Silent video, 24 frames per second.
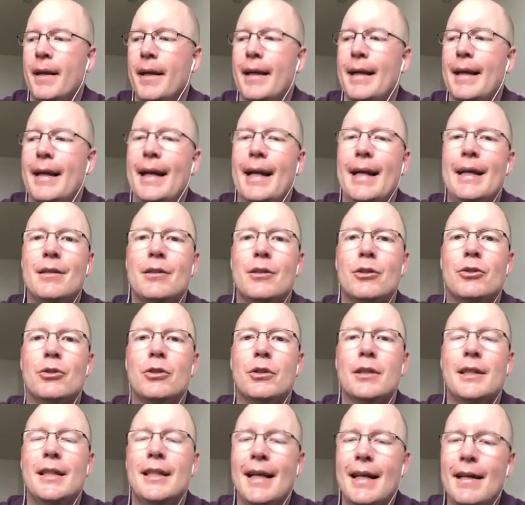And
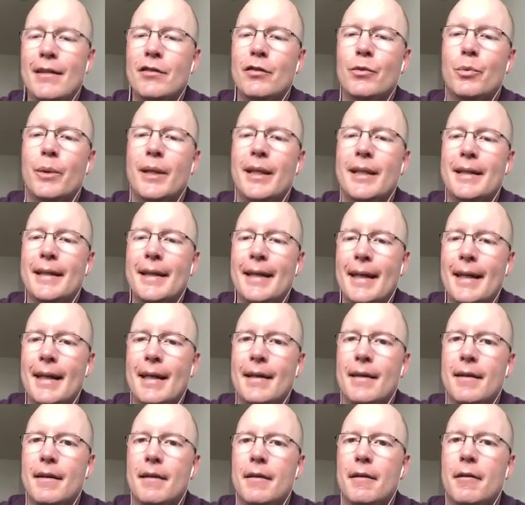yes, we
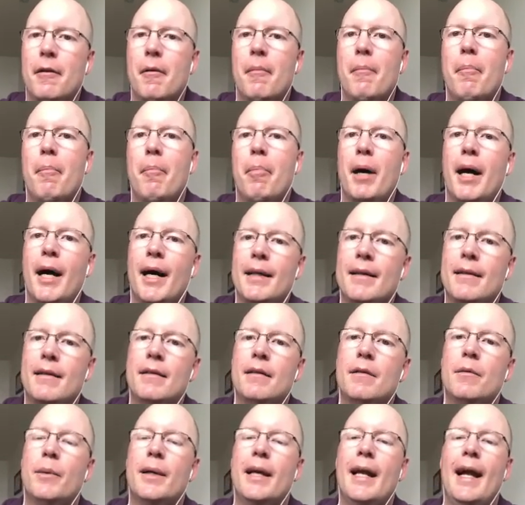did. But
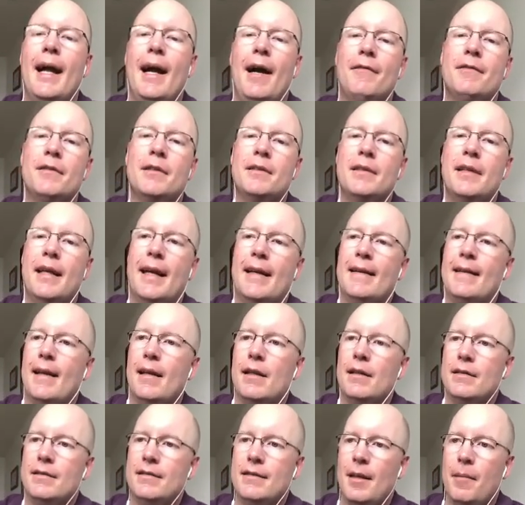we have to take that
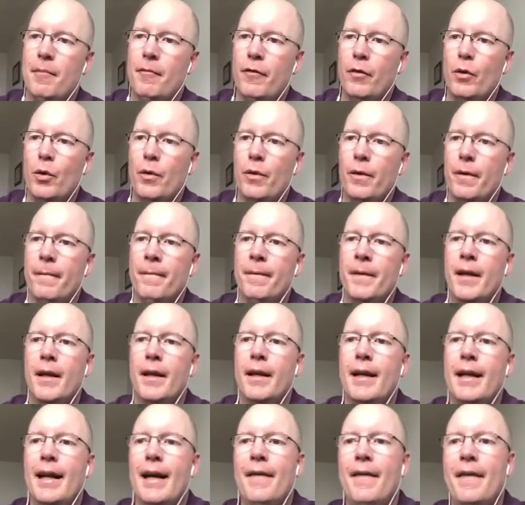a step further.
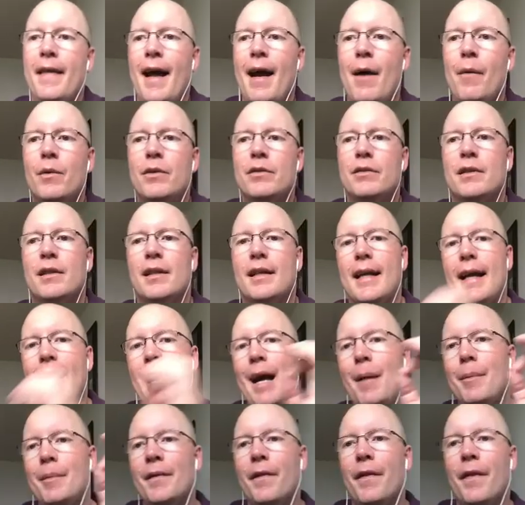And that was a
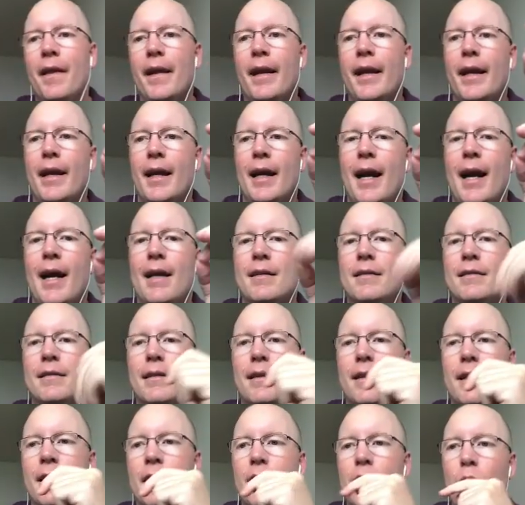common thing,
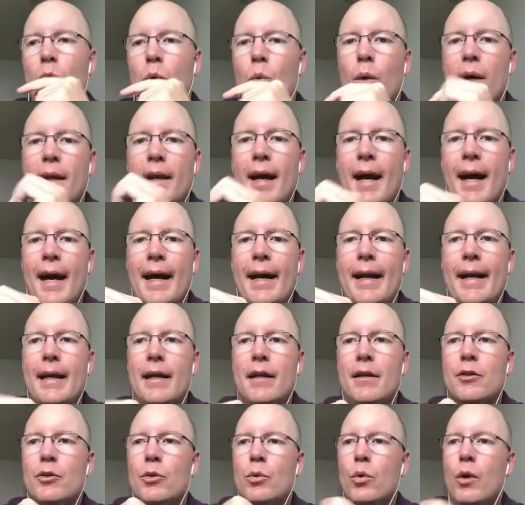honestly, when I
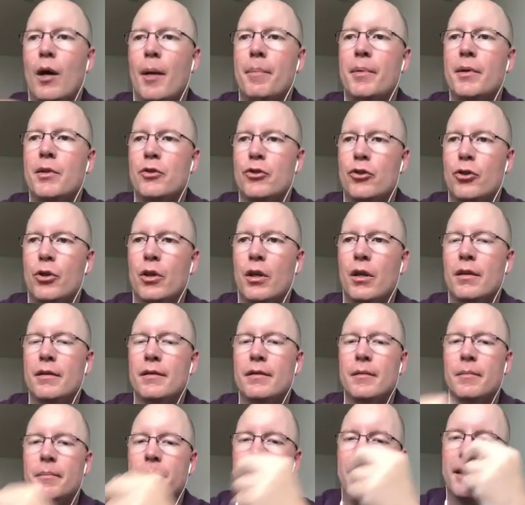grew up in
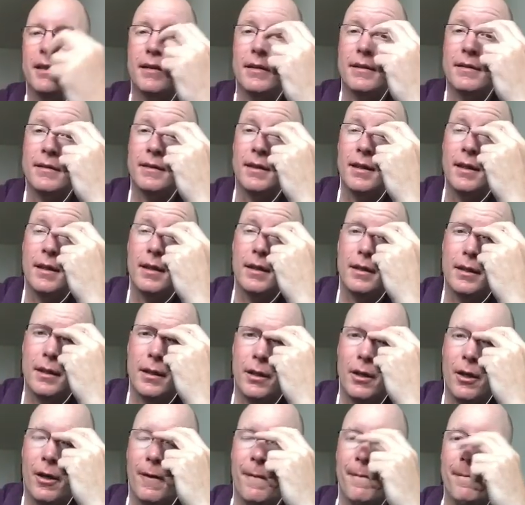journalism. Because,
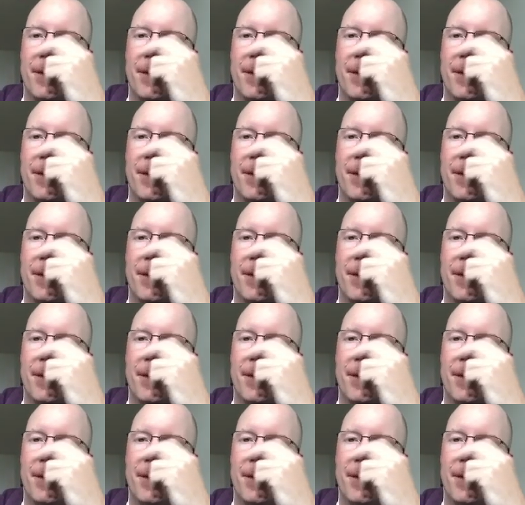oh,